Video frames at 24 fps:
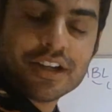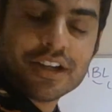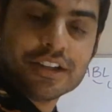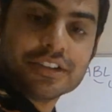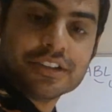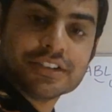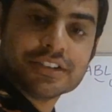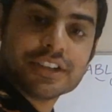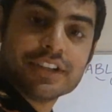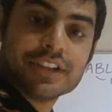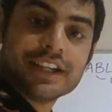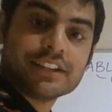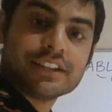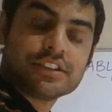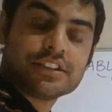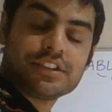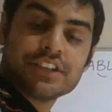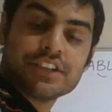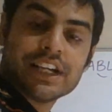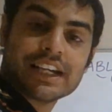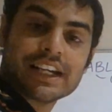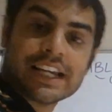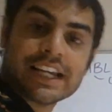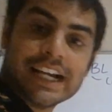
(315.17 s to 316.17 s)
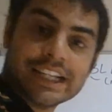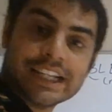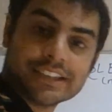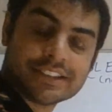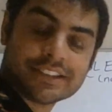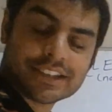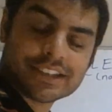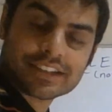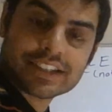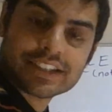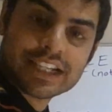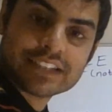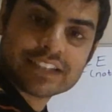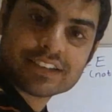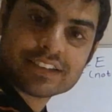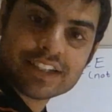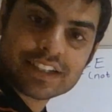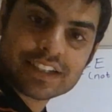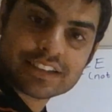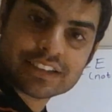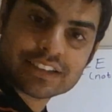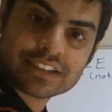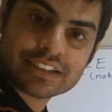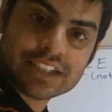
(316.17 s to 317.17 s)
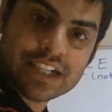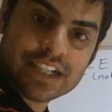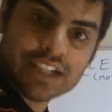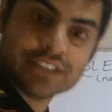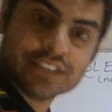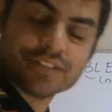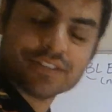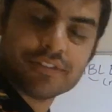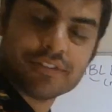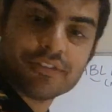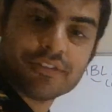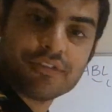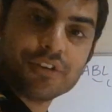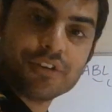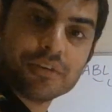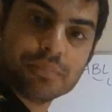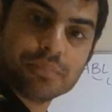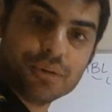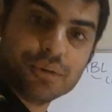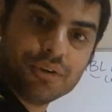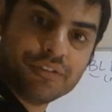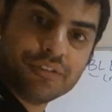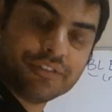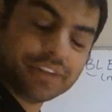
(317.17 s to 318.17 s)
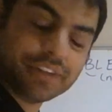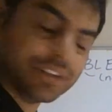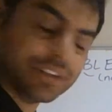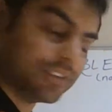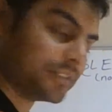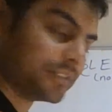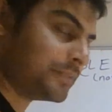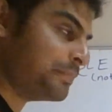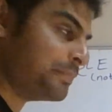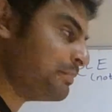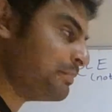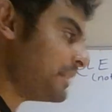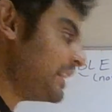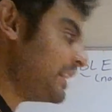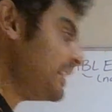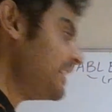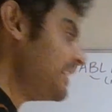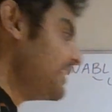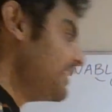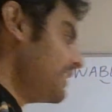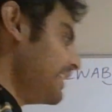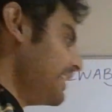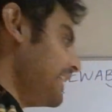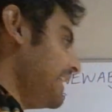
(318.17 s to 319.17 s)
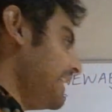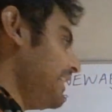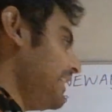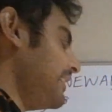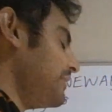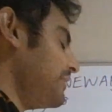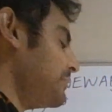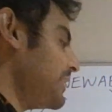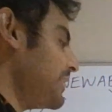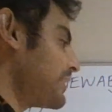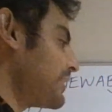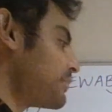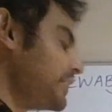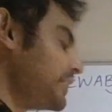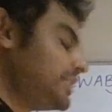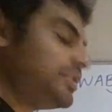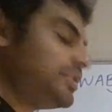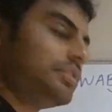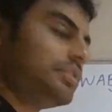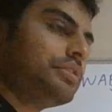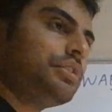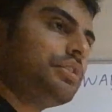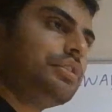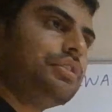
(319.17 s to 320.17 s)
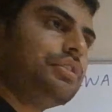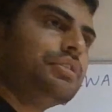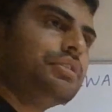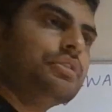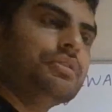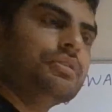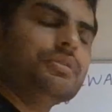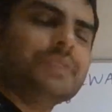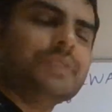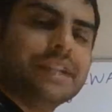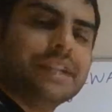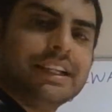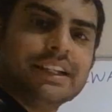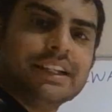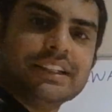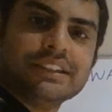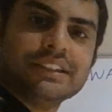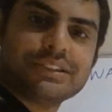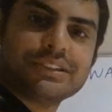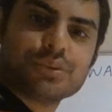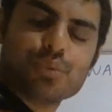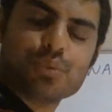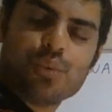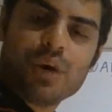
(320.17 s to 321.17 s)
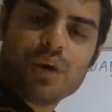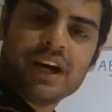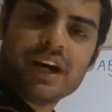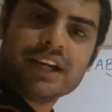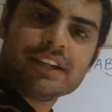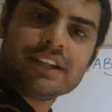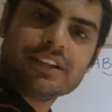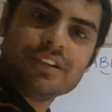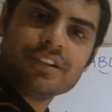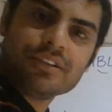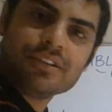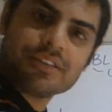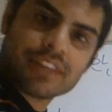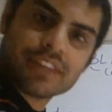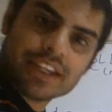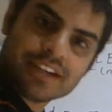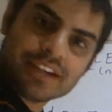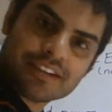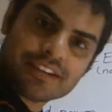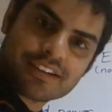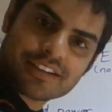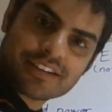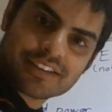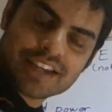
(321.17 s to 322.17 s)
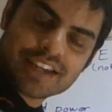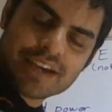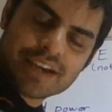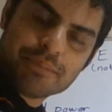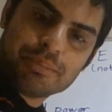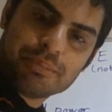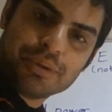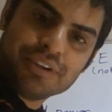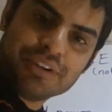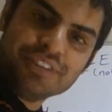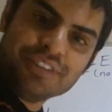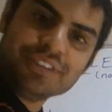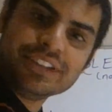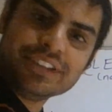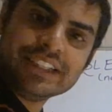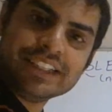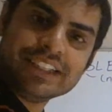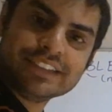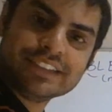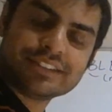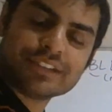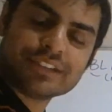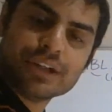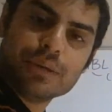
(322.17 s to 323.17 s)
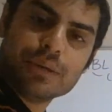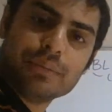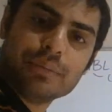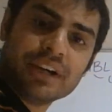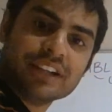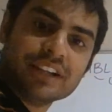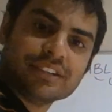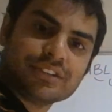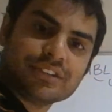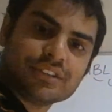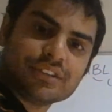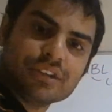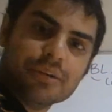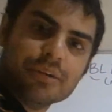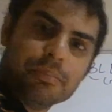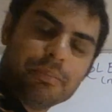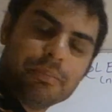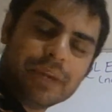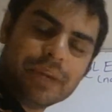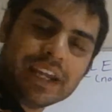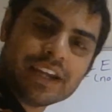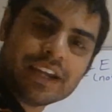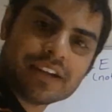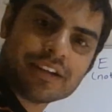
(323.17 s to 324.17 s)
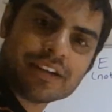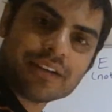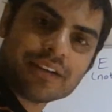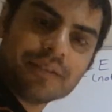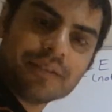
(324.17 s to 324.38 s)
So that's gigantic. That's like the size of a football field. And my question to you is, why do you think they build these turbines so big?